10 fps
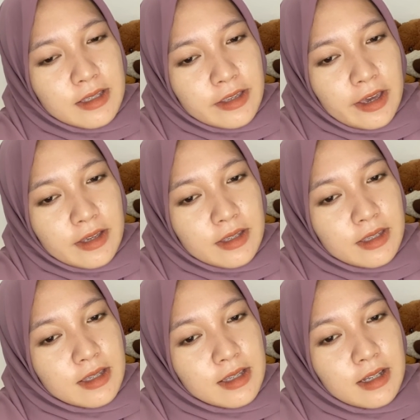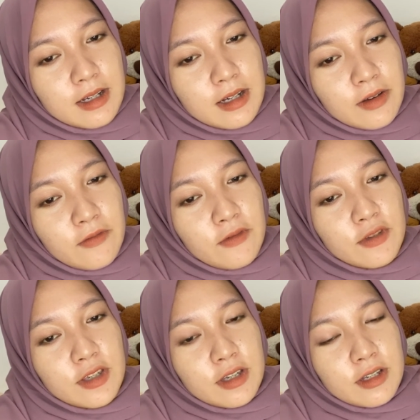check the
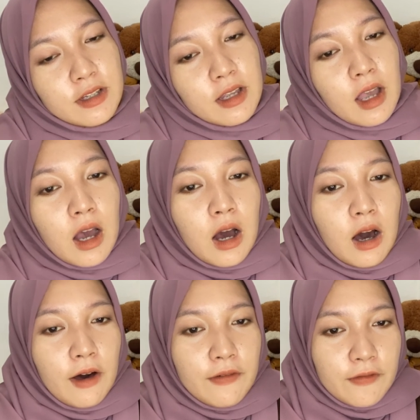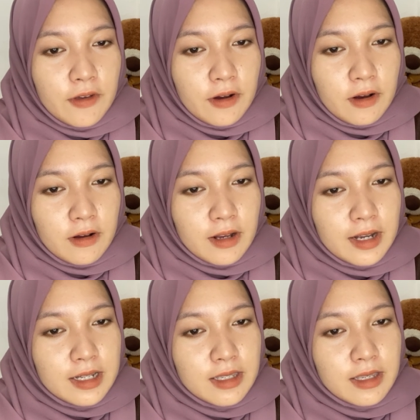function of your
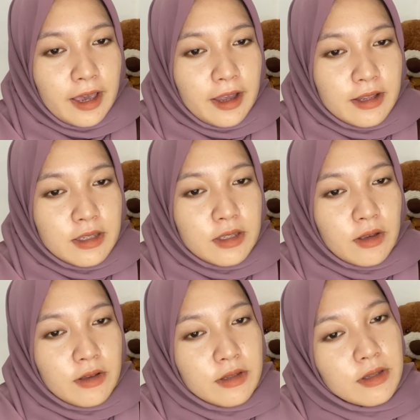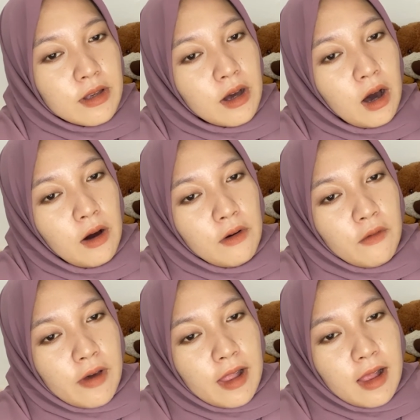organs and shows how
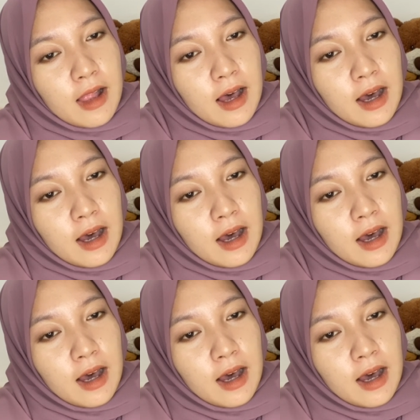well